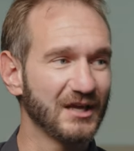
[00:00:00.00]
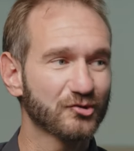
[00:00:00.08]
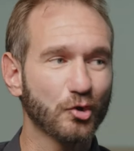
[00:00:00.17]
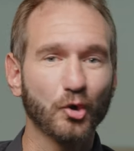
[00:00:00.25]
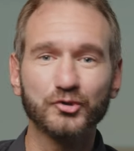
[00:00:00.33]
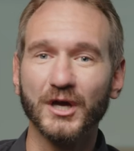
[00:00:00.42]
It's
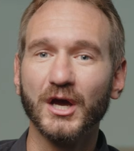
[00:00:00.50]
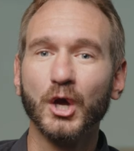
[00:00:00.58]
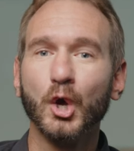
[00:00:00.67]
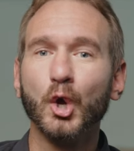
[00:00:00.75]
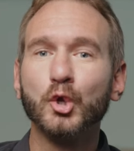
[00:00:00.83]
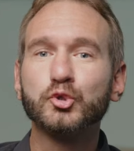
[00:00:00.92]
right. called
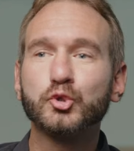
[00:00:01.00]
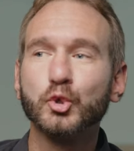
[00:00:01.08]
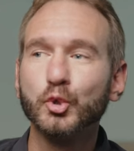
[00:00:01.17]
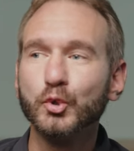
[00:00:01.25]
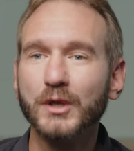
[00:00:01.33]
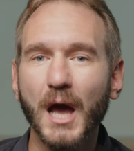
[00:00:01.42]
a
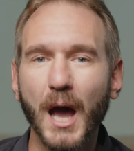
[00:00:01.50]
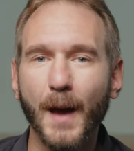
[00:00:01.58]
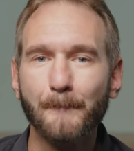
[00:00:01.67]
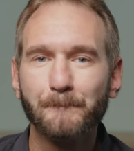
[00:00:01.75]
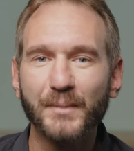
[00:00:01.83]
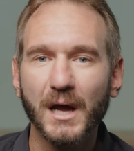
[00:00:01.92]
tune
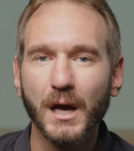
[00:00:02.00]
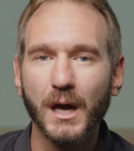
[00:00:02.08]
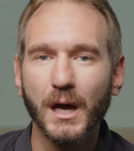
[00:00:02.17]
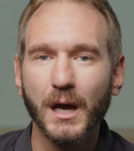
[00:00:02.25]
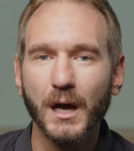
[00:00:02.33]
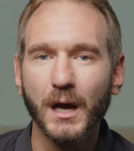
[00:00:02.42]
up.
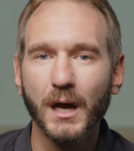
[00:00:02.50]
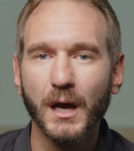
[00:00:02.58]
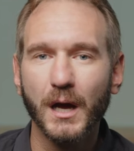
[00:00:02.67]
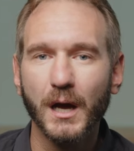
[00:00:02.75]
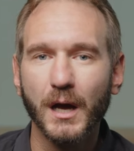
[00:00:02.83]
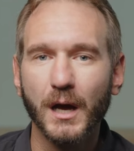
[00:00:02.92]
Yep.
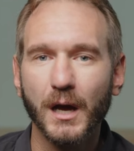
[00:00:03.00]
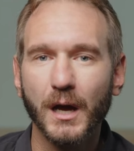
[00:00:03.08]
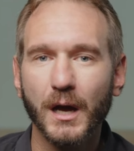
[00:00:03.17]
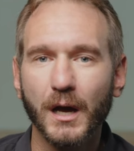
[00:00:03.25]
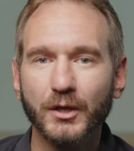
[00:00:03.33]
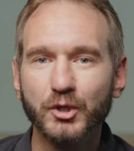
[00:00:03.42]

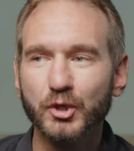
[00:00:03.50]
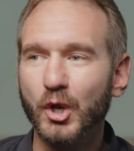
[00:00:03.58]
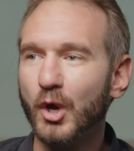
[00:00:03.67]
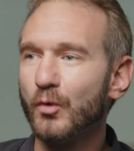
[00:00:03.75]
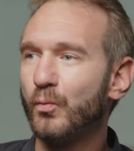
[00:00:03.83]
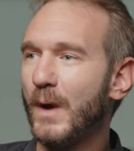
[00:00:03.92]
You
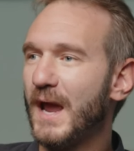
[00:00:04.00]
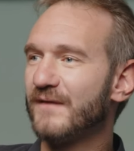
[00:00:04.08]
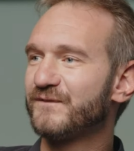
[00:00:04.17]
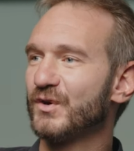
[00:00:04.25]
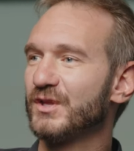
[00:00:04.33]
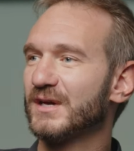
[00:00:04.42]
don't
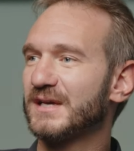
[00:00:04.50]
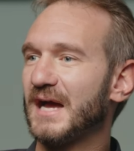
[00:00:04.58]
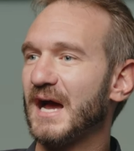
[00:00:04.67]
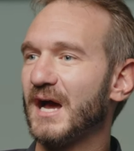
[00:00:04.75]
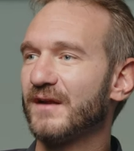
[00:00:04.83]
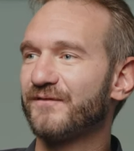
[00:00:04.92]
wait for your
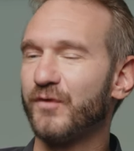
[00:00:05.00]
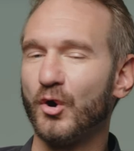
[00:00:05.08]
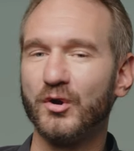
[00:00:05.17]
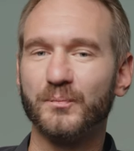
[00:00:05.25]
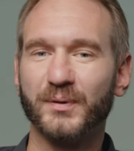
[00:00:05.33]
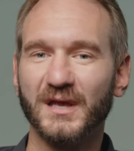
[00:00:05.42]
car to
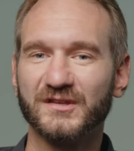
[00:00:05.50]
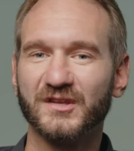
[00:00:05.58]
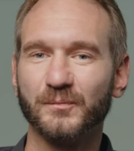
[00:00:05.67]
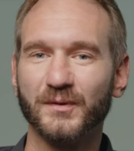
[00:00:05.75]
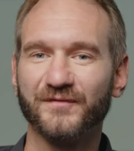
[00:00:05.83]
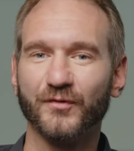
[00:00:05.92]
fall to
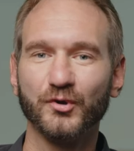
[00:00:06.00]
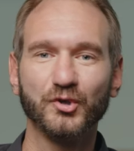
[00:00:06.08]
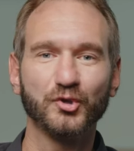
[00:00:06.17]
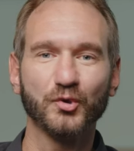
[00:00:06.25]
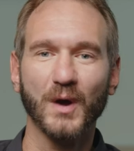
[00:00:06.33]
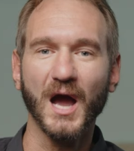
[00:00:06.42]
pieces before
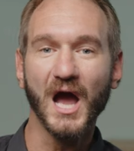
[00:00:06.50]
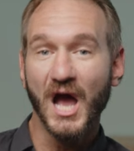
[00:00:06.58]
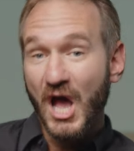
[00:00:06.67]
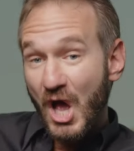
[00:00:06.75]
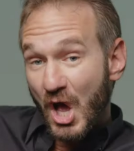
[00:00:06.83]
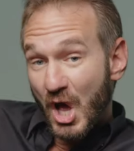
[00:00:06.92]
you do a
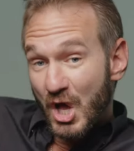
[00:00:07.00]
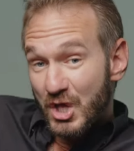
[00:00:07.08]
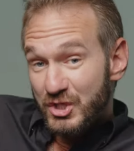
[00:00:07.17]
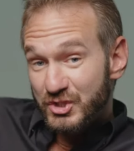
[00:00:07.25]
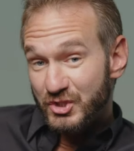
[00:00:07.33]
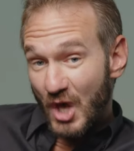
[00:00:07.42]

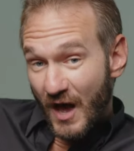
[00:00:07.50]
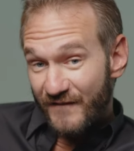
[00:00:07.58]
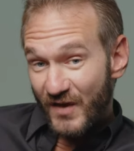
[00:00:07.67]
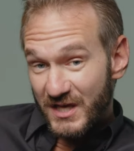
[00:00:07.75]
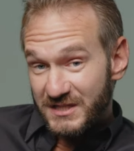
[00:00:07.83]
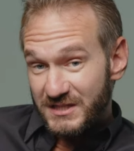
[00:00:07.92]

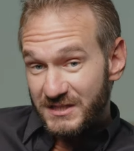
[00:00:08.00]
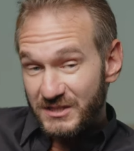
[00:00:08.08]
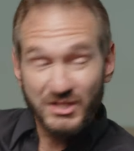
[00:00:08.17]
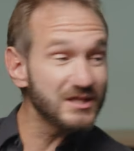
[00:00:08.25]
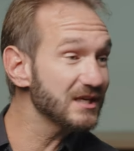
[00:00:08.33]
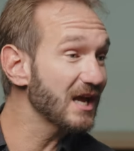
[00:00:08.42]
service
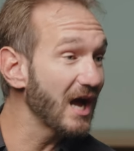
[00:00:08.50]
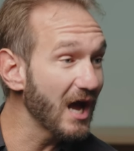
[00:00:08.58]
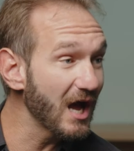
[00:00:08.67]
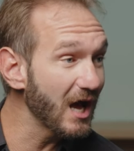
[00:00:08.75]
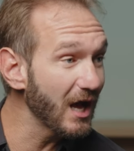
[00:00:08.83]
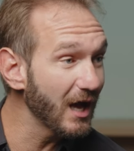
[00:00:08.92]
to the
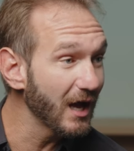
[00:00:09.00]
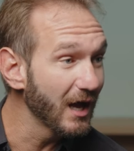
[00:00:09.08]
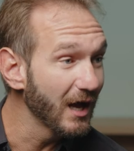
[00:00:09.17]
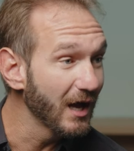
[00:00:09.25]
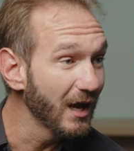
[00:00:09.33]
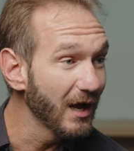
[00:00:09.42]
car.
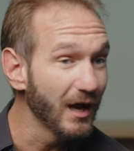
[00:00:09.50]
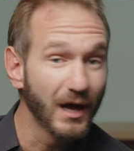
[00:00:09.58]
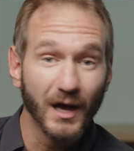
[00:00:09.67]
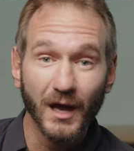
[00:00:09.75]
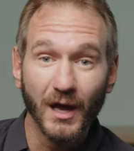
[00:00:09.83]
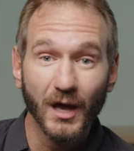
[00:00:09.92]
Right.
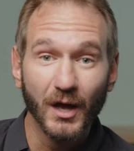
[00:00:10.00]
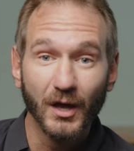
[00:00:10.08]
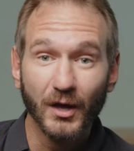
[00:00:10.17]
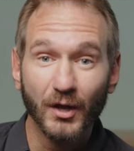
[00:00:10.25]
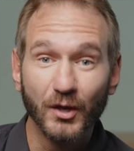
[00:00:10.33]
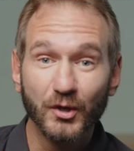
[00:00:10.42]

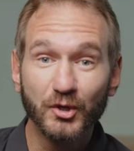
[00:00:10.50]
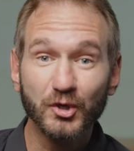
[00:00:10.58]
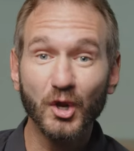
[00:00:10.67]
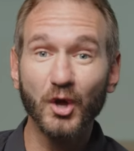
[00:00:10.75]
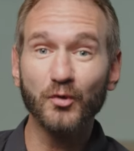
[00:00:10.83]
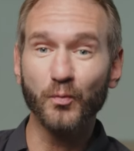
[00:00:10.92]

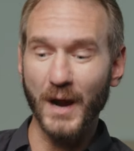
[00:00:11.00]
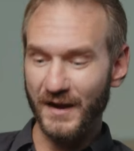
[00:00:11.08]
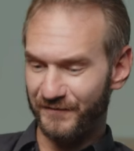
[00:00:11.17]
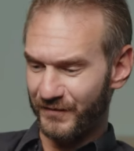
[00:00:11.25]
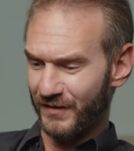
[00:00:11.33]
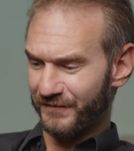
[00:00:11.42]
You don't
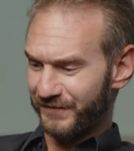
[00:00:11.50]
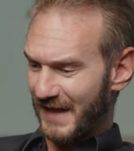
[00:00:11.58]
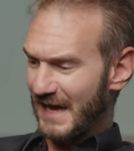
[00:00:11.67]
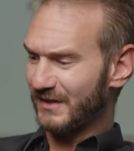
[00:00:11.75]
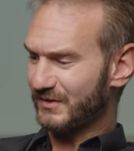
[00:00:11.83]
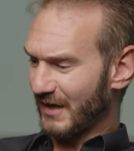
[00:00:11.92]
wait for a
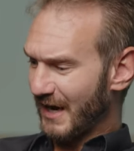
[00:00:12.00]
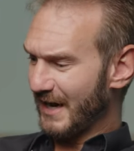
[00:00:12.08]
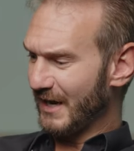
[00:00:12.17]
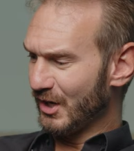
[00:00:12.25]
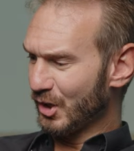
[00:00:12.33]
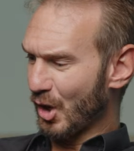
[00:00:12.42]
flat
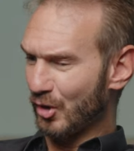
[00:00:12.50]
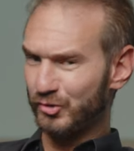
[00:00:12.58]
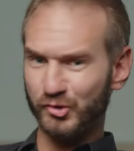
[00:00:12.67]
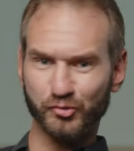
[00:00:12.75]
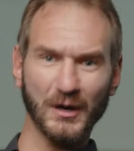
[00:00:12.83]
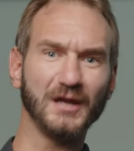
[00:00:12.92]
tire to go
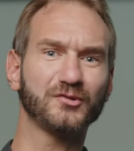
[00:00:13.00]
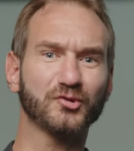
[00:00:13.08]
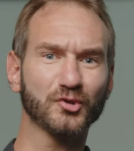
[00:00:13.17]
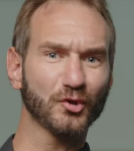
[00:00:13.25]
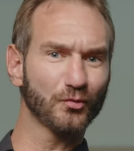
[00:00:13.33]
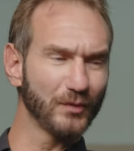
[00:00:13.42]
straight
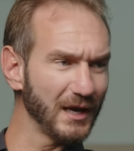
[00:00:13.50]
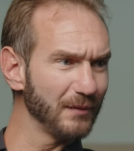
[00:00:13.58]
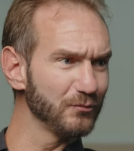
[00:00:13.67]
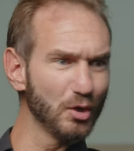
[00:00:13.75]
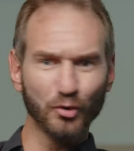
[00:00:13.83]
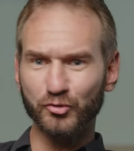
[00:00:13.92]
to the
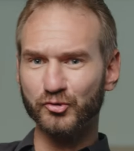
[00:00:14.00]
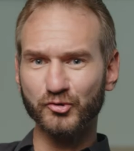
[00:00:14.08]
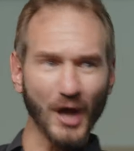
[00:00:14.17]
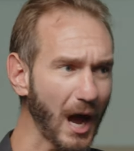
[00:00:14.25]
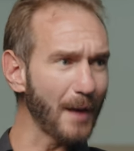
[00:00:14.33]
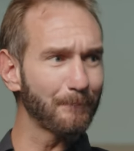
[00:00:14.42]
rim. You
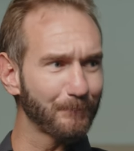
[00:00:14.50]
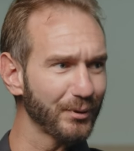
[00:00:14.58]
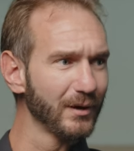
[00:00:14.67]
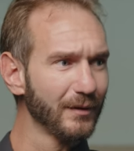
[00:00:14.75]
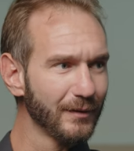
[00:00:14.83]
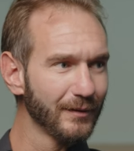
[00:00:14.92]
stop
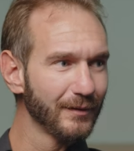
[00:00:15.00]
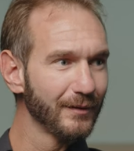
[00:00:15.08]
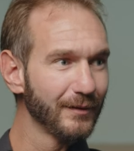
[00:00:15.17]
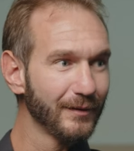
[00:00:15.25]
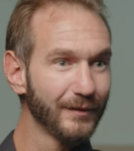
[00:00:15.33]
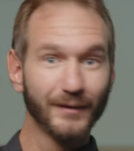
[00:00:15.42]

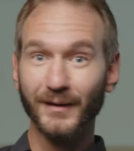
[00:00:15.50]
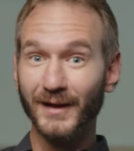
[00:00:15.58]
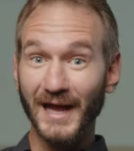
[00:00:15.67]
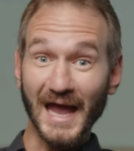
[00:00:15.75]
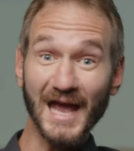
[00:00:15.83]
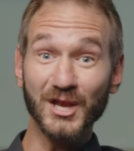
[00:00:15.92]

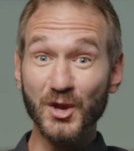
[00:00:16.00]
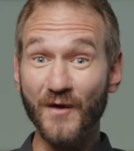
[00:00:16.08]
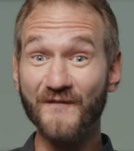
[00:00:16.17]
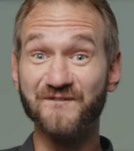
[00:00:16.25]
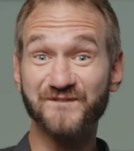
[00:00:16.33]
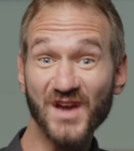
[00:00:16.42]
and
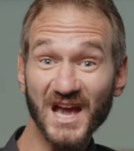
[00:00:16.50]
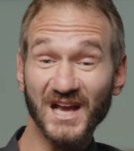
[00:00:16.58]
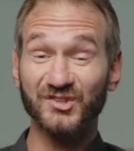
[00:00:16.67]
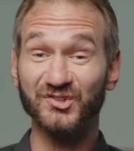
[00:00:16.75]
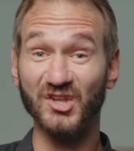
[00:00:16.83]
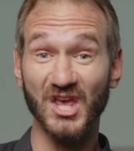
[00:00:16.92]
you
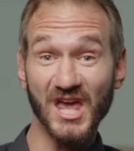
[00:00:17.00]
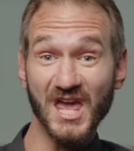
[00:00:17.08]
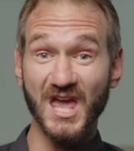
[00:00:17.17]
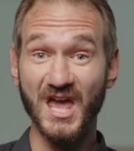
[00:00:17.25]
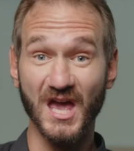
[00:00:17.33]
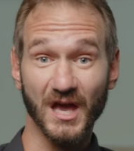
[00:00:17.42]
fix
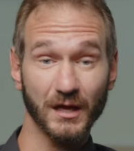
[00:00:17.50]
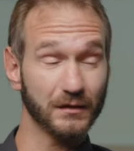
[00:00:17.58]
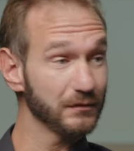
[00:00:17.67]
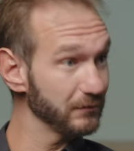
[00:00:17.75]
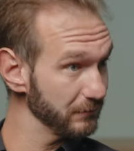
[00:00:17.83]
it.